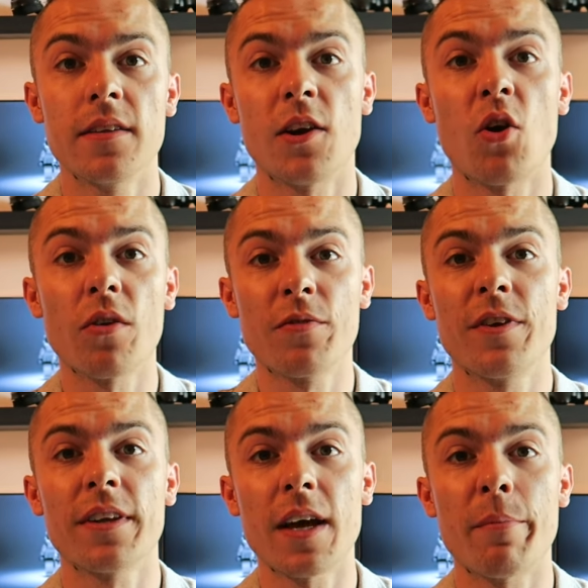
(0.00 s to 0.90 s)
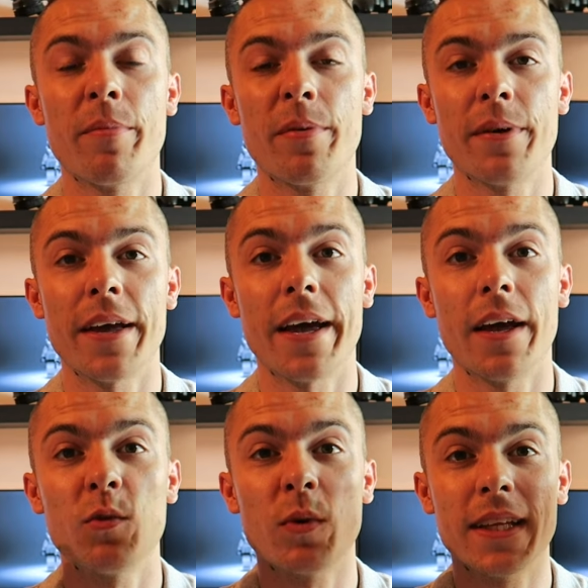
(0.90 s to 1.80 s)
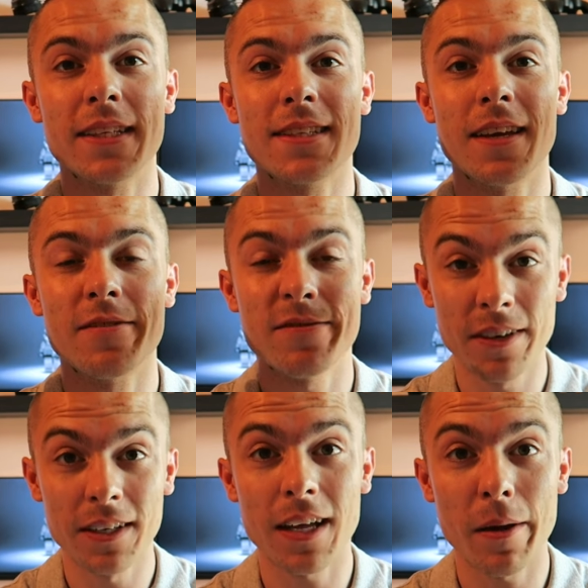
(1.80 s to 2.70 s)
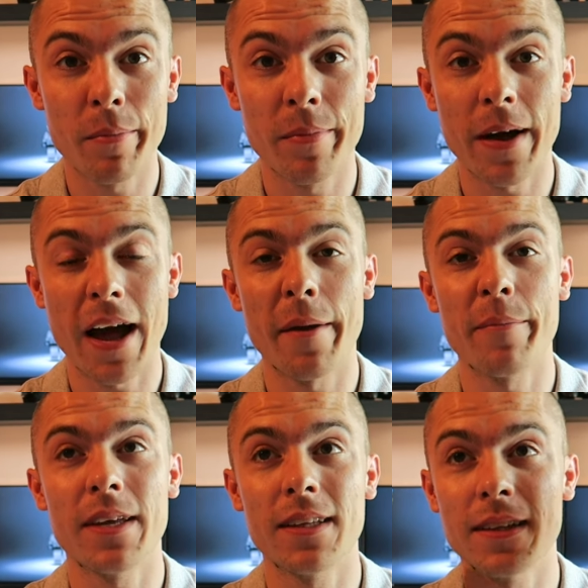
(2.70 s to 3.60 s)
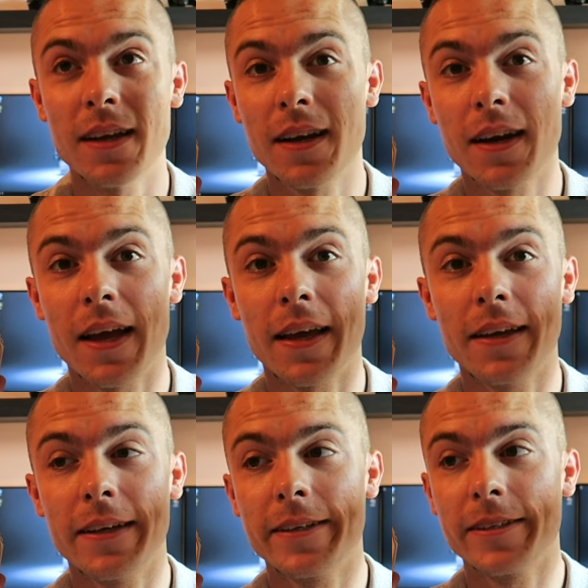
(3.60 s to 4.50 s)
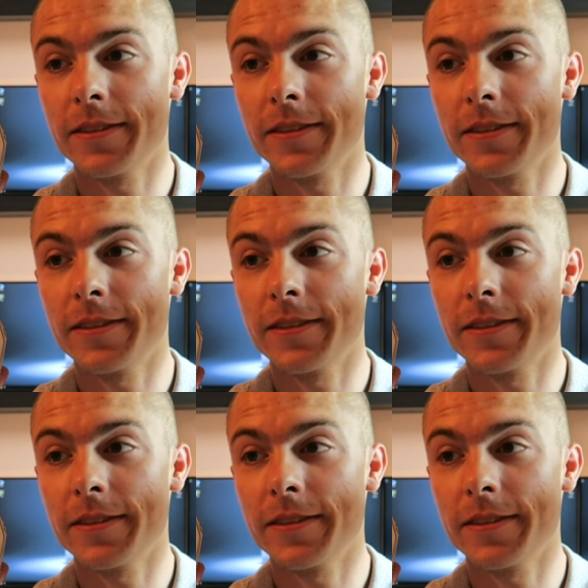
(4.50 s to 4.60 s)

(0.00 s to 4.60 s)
they're all filled up. And when I say filled up, I mean they're like,